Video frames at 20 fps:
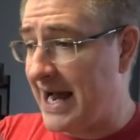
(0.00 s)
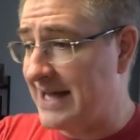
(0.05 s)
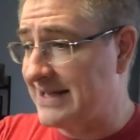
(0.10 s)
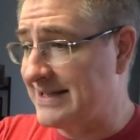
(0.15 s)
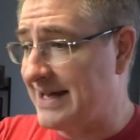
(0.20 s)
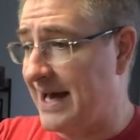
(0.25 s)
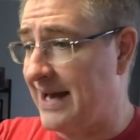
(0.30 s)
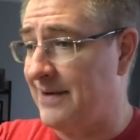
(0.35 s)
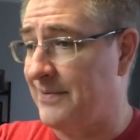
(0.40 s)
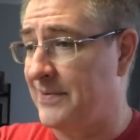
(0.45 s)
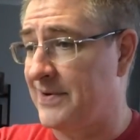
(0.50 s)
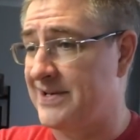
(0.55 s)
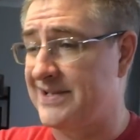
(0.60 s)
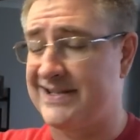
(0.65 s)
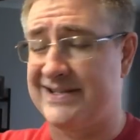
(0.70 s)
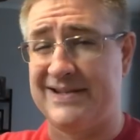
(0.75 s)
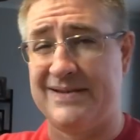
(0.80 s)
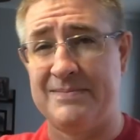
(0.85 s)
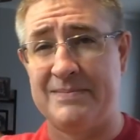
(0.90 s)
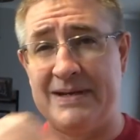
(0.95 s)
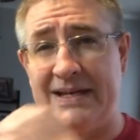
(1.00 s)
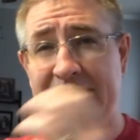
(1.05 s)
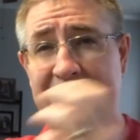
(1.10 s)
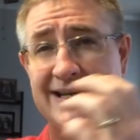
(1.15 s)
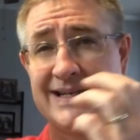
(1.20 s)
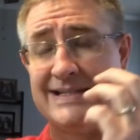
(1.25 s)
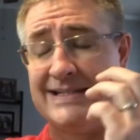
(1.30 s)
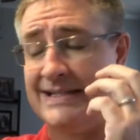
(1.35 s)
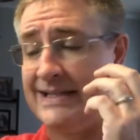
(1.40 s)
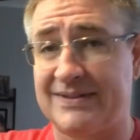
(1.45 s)
guy's got it worse than
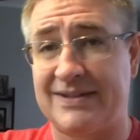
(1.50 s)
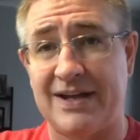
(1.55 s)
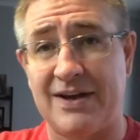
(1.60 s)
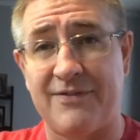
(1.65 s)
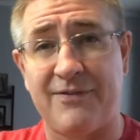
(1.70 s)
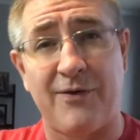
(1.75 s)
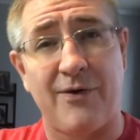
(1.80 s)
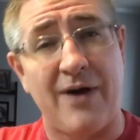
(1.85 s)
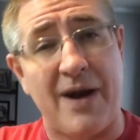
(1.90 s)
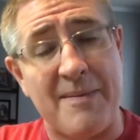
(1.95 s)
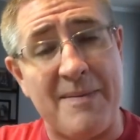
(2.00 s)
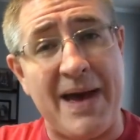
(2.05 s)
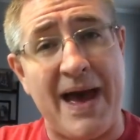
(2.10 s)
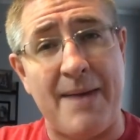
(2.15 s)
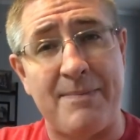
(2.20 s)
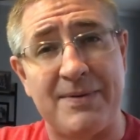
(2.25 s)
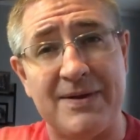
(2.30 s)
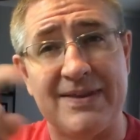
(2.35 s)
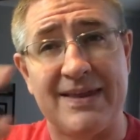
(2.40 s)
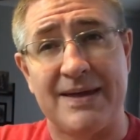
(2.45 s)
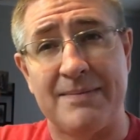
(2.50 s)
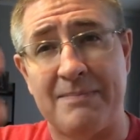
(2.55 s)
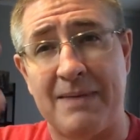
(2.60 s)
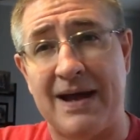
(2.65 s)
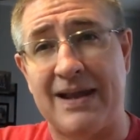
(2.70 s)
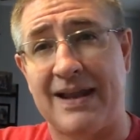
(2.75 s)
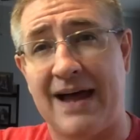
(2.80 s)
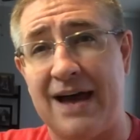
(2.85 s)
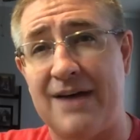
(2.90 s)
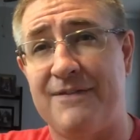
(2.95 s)
me, and therefore I'm happy that
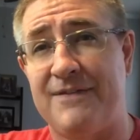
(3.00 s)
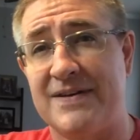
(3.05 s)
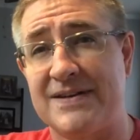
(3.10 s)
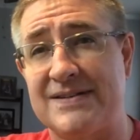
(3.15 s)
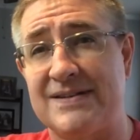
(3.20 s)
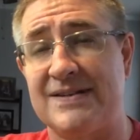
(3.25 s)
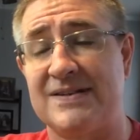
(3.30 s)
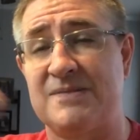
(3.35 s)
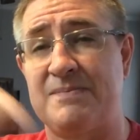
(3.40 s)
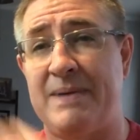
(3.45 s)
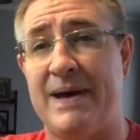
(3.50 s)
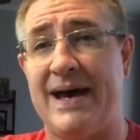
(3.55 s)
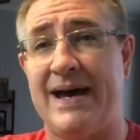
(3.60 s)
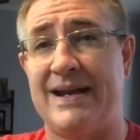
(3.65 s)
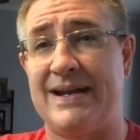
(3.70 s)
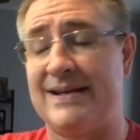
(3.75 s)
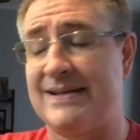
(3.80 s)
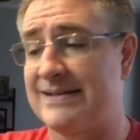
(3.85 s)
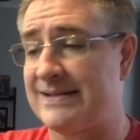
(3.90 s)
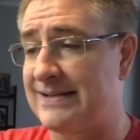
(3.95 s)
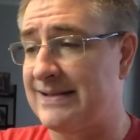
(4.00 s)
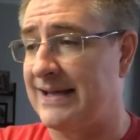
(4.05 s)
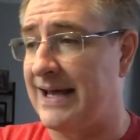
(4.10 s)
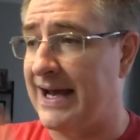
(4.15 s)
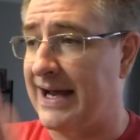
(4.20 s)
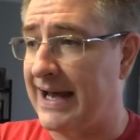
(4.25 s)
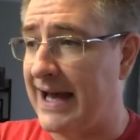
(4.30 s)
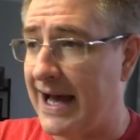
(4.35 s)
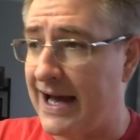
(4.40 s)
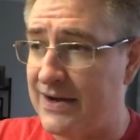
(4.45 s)
my life isn't as bad as
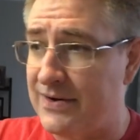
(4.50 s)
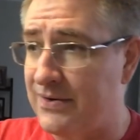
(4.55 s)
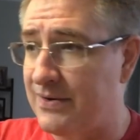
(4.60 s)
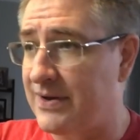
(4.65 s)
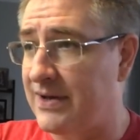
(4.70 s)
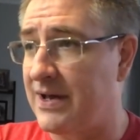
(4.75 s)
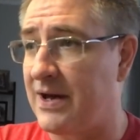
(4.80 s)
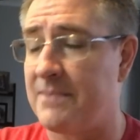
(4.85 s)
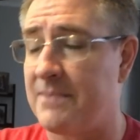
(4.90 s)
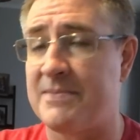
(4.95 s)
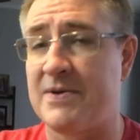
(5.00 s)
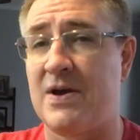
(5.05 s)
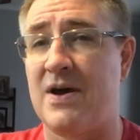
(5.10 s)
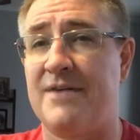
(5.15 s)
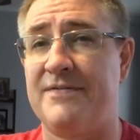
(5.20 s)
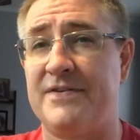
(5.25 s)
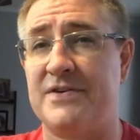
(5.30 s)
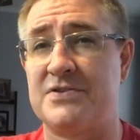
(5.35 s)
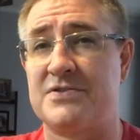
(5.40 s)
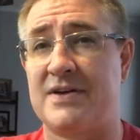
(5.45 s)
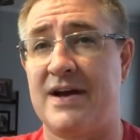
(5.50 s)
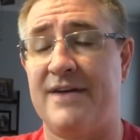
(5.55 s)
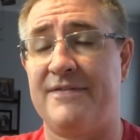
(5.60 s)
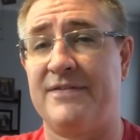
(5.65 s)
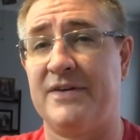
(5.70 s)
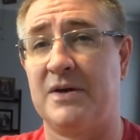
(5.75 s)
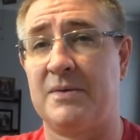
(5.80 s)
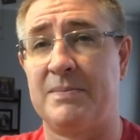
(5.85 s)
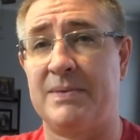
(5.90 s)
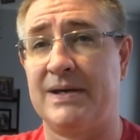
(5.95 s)
that guy who cut me off in
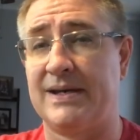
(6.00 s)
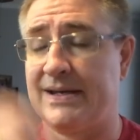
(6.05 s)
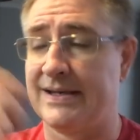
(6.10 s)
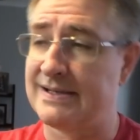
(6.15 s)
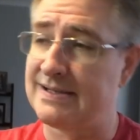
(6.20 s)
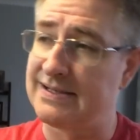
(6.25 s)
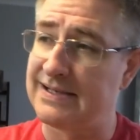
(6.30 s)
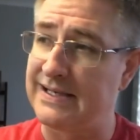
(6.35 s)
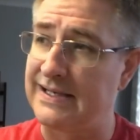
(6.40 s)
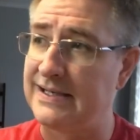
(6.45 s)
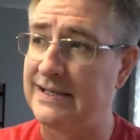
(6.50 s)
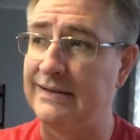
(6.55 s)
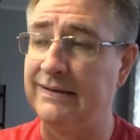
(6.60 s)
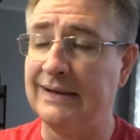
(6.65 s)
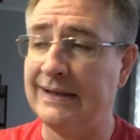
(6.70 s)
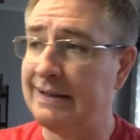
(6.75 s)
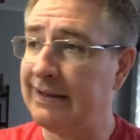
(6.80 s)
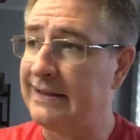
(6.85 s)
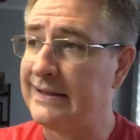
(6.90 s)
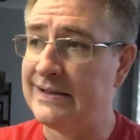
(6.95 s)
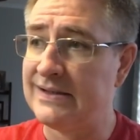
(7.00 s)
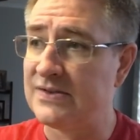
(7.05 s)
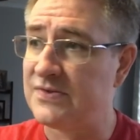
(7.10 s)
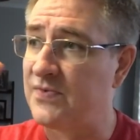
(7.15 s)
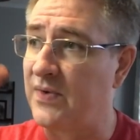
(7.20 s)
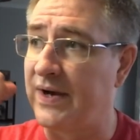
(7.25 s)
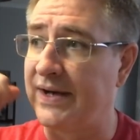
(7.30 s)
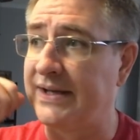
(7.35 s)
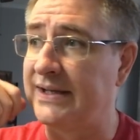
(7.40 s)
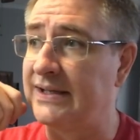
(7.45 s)
traffic because he is
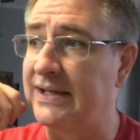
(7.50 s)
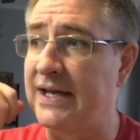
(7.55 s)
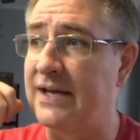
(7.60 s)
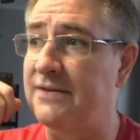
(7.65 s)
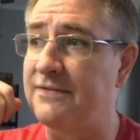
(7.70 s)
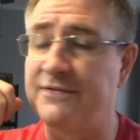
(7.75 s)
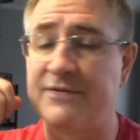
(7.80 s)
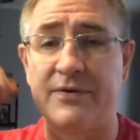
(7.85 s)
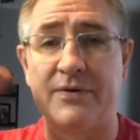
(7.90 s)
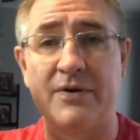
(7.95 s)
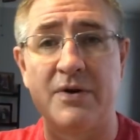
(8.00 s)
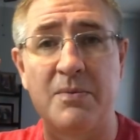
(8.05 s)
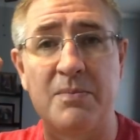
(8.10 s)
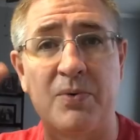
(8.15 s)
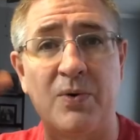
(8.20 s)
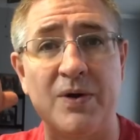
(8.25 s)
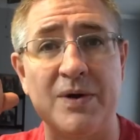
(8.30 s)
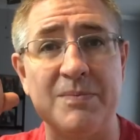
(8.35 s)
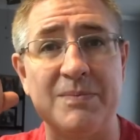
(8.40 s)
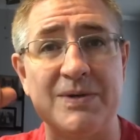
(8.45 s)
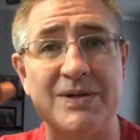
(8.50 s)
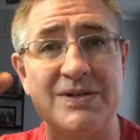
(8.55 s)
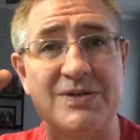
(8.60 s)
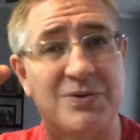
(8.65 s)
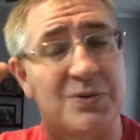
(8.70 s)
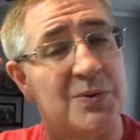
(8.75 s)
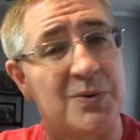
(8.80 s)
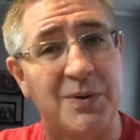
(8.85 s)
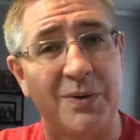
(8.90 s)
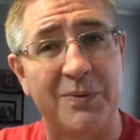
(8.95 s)
running late for an
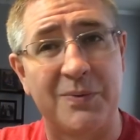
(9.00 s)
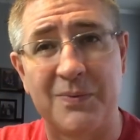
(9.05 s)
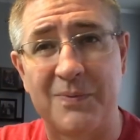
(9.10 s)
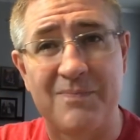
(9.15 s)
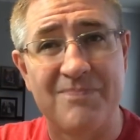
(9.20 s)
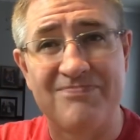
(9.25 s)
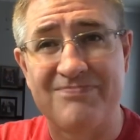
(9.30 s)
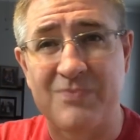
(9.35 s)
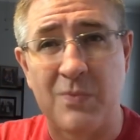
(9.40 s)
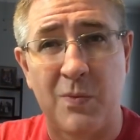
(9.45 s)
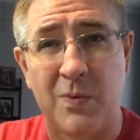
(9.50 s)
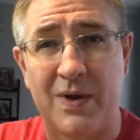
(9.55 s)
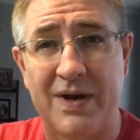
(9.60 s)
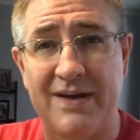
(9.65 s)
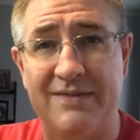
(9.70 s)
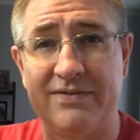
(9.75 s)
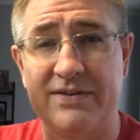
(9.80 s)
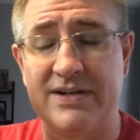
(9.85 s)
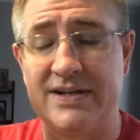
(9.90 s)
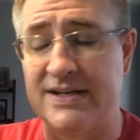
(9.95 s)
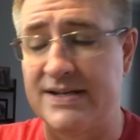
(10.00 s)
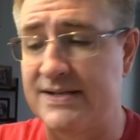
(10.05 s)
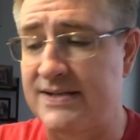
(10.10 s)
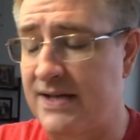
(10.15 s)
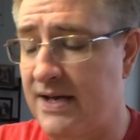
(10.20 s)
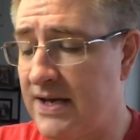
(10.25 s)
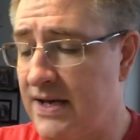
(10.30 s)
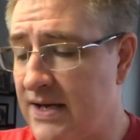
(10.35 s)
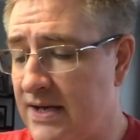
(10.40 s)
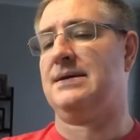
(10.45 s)
appointment or whatever it is.